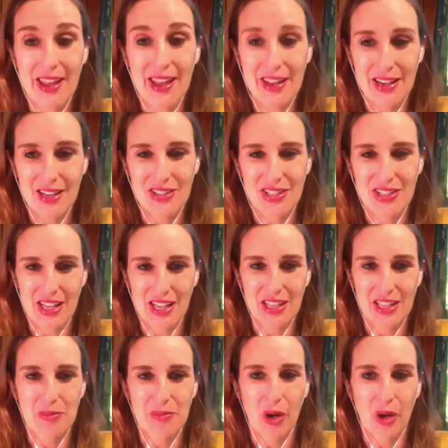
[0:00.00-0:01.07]
and actually
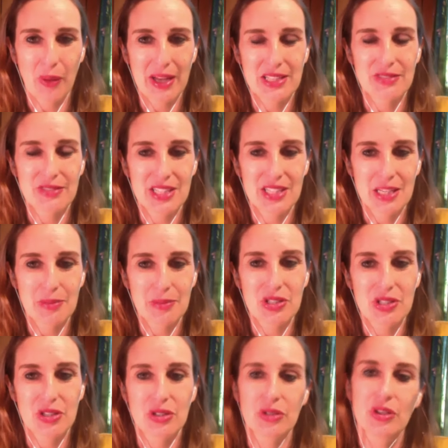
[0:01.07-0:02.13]
taking proactive steps
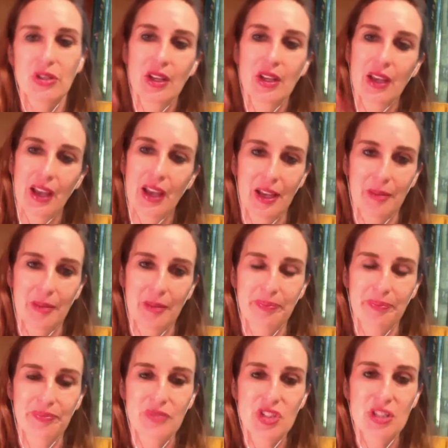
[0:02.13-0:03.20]
to
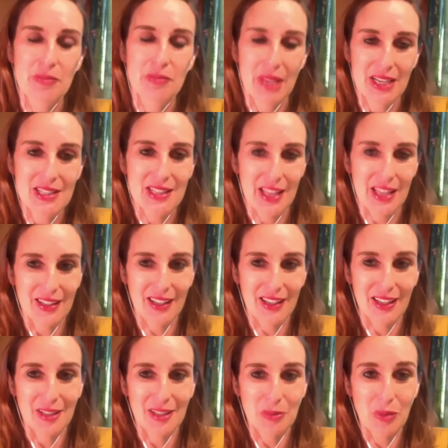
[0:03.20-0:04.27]
um, to manage that
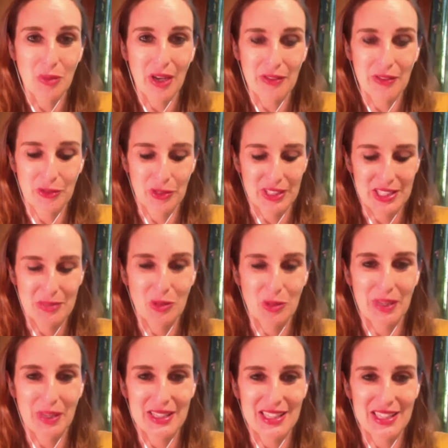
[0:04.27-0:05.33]
yeah more mindfulness more
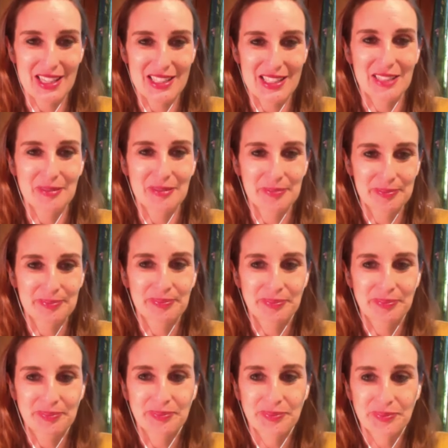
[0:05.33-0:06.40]
meditation i